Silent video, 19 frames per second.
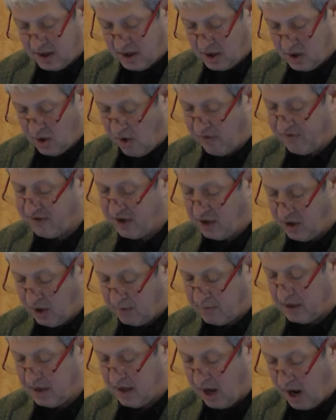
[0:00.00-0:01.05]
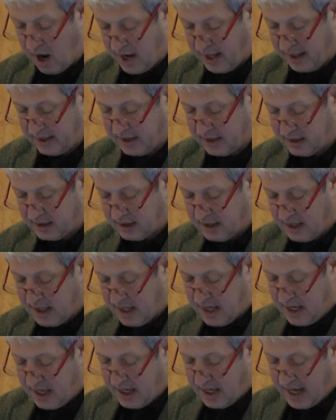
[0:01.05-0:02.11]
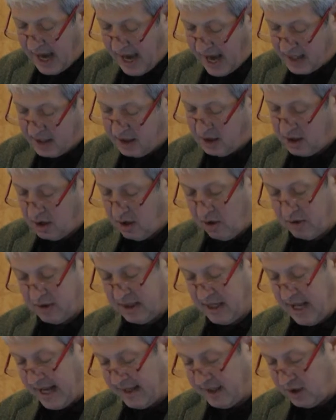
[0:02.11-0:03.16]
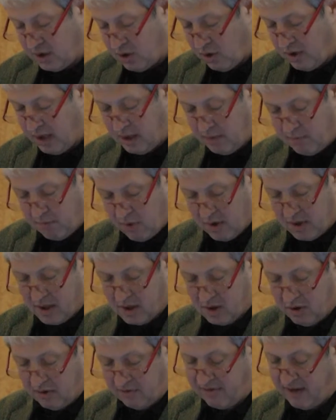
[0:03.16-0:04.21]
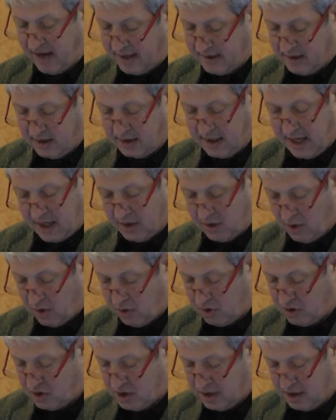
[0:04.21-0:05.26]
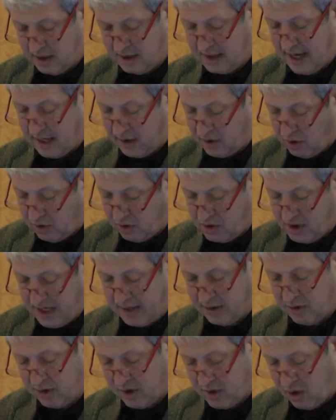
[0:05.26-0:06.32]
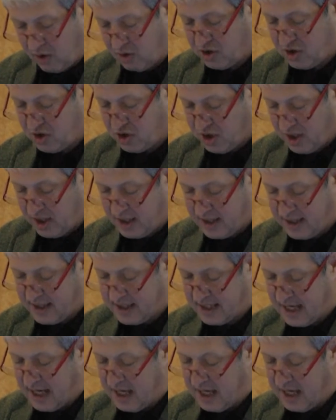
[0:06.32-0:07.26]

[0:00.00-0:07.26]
cardiology, who has really been the leader here in Romania in